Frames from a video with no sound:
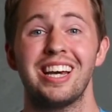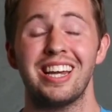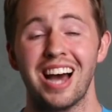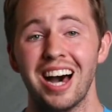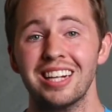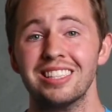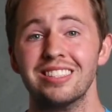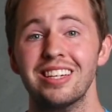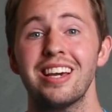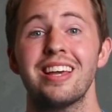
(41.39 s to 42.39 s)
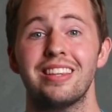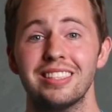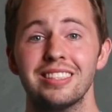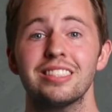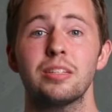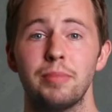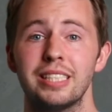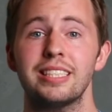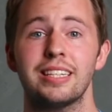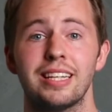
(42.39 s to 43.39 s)
And honestly, this is the
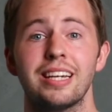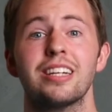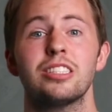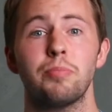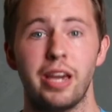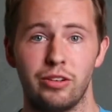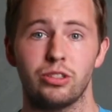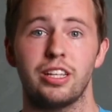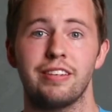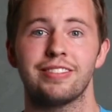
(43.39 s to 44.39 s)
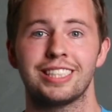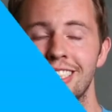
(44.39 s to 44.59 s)
missing link to pain relief.